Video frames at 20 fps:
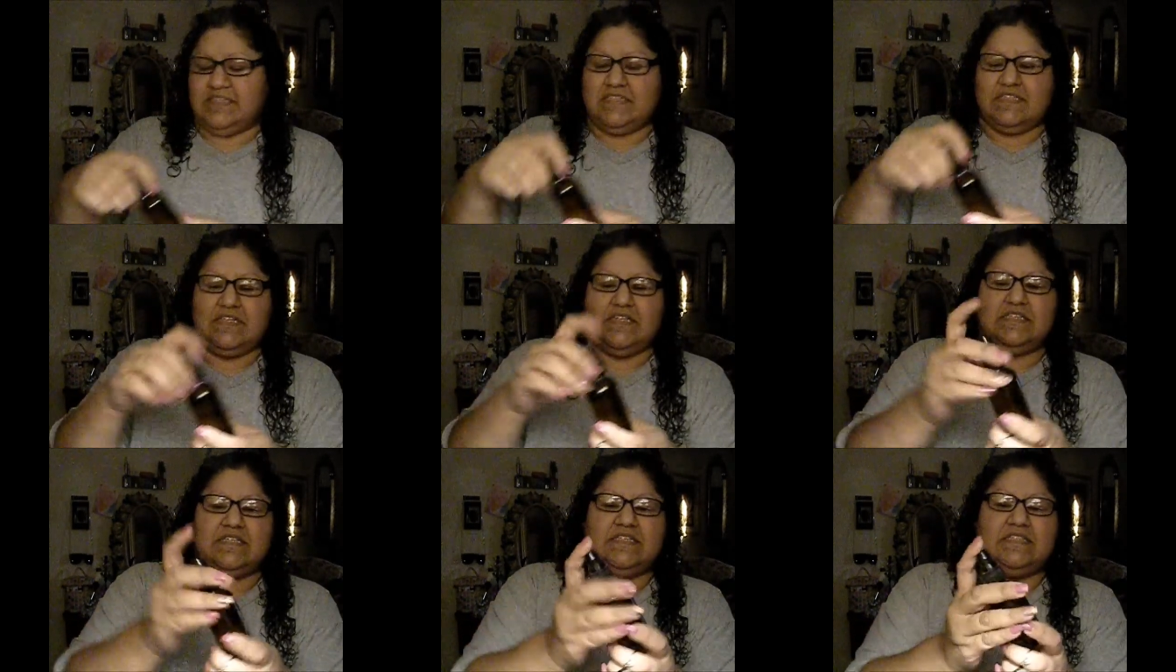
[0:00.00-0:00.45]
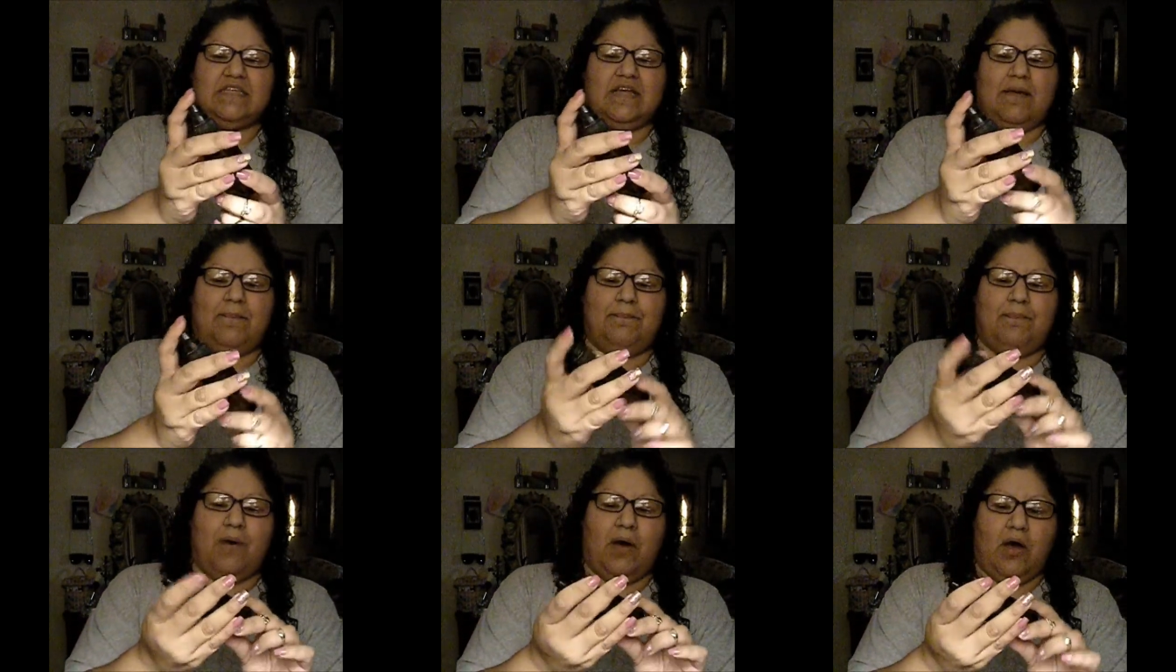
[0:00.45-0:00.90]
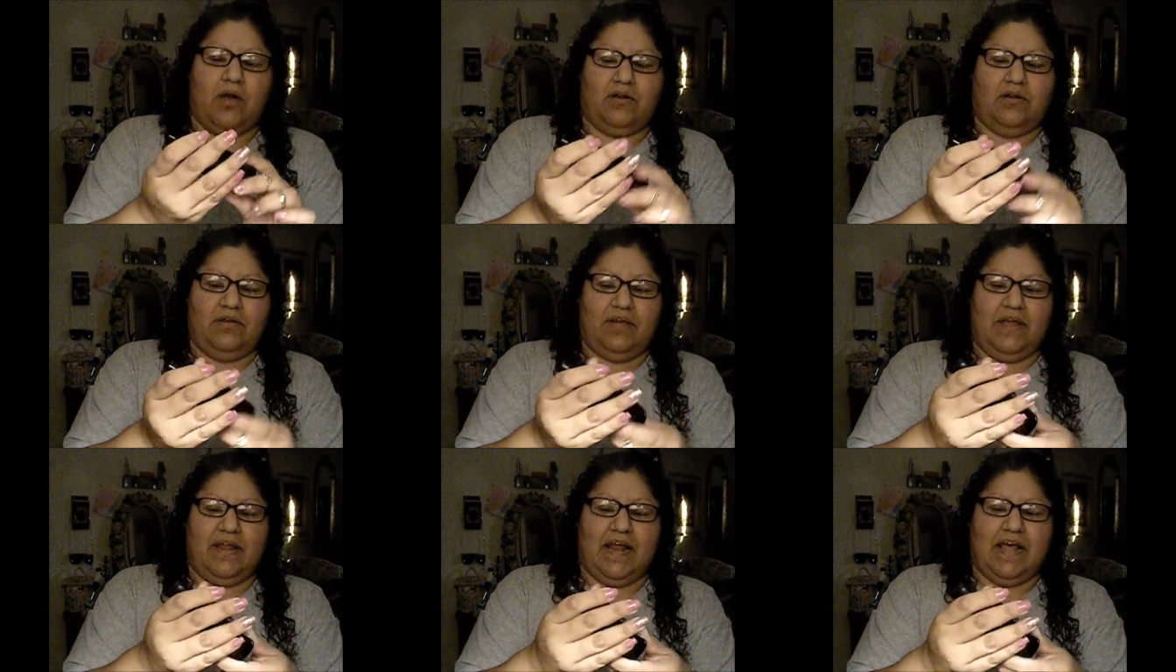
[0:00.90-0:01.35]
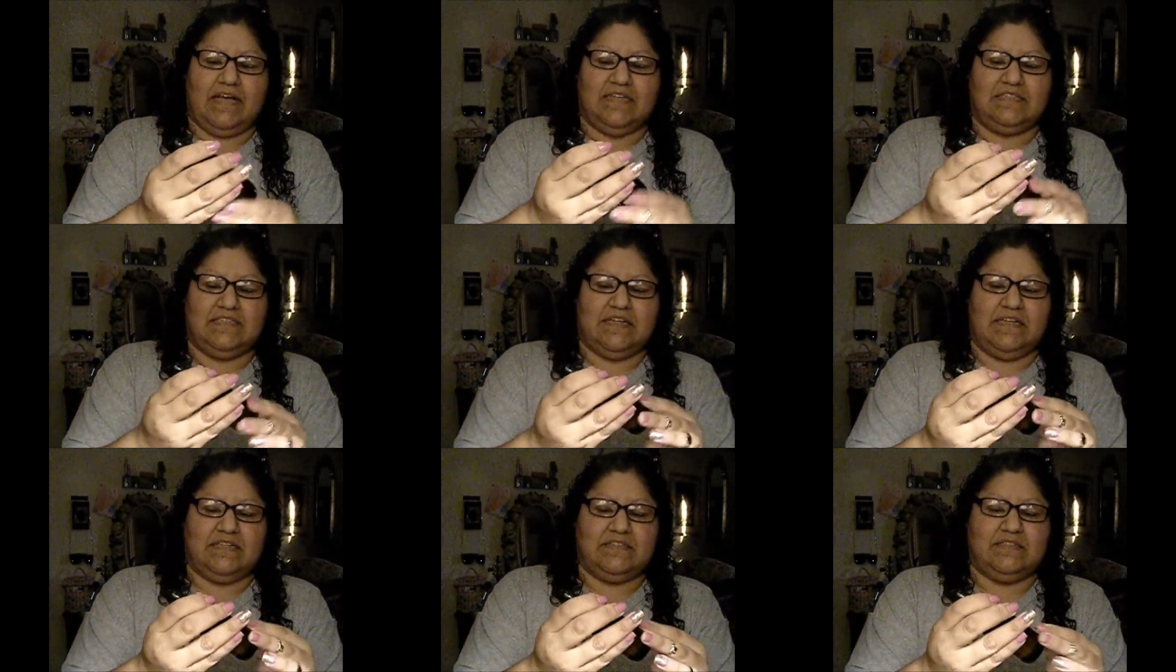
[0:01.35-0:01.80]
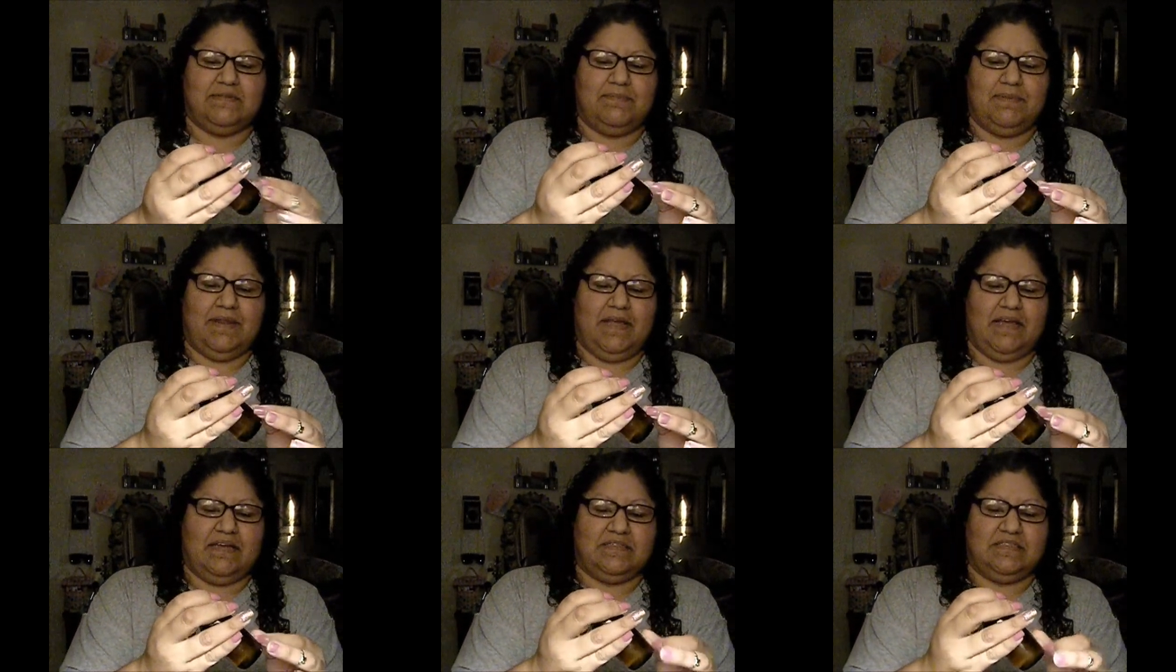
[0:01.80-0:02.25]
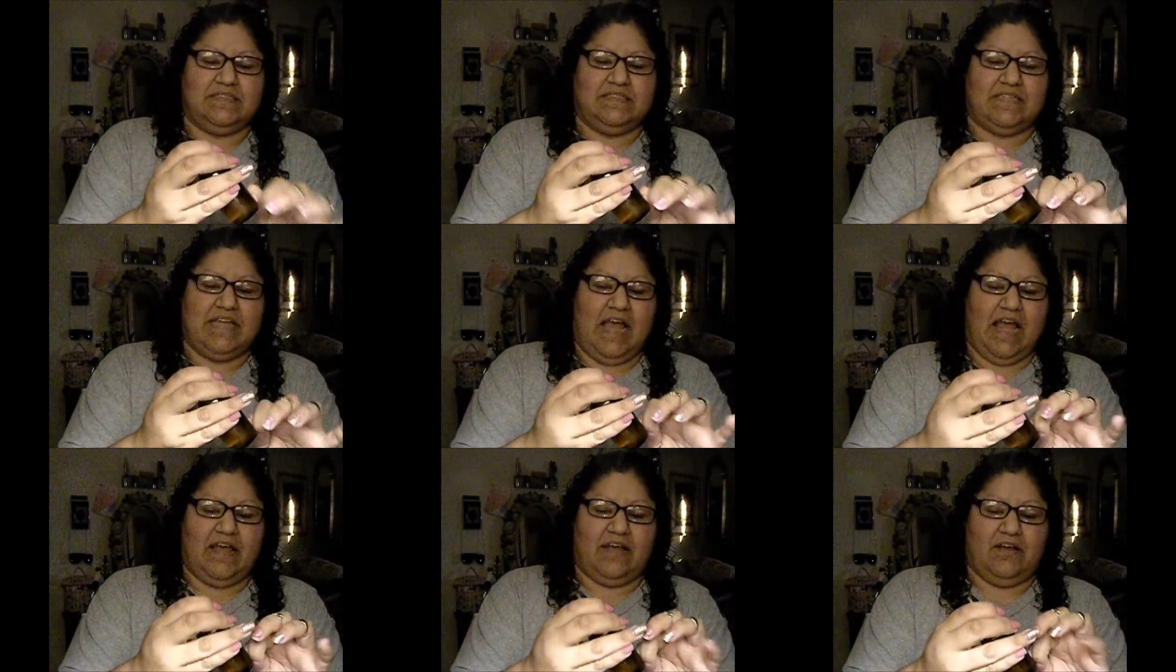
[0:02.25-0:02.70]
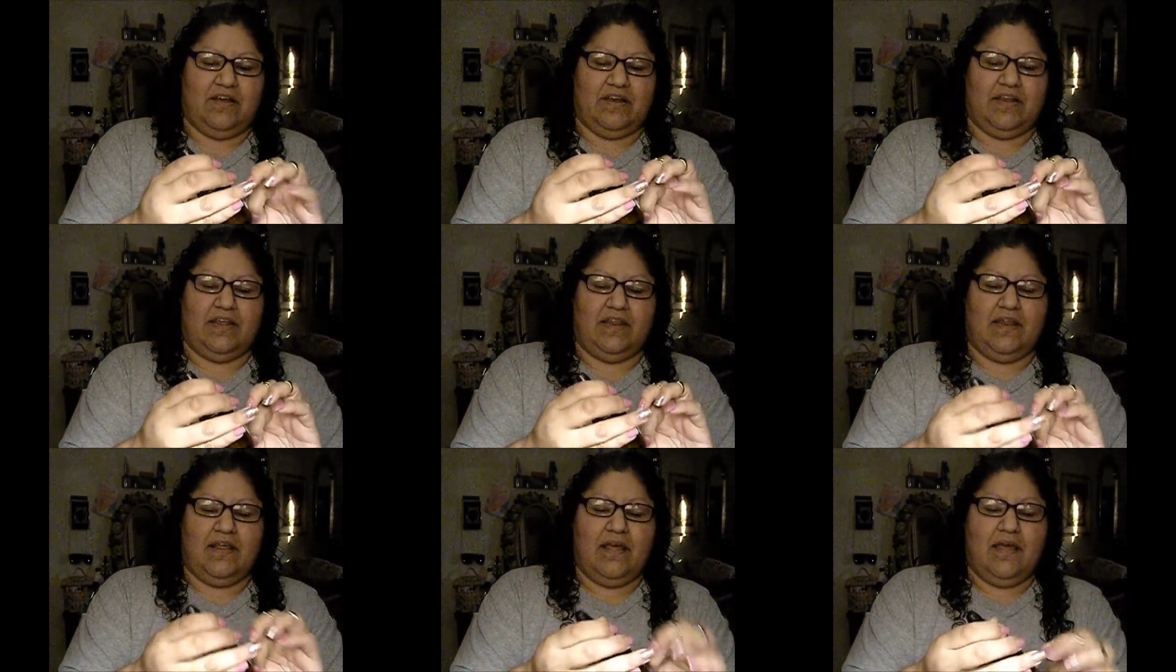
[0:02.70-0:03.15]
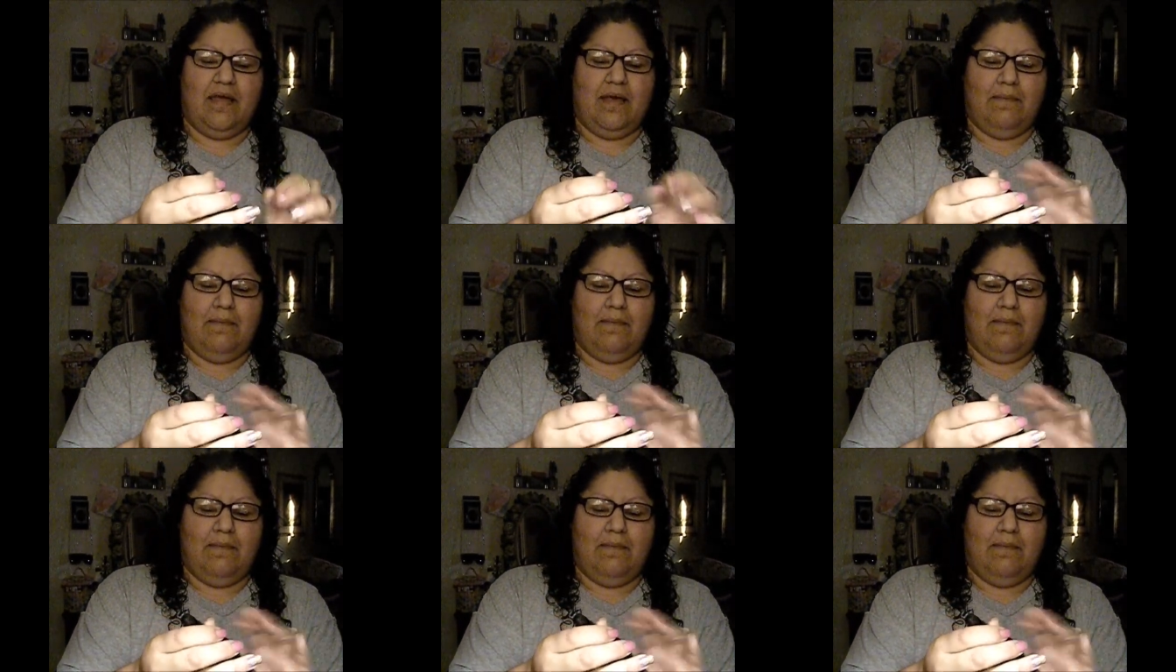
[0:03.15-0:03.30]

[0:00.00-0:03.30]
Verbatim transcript: this is just a bottle. It has uh, somebody else's tag on it,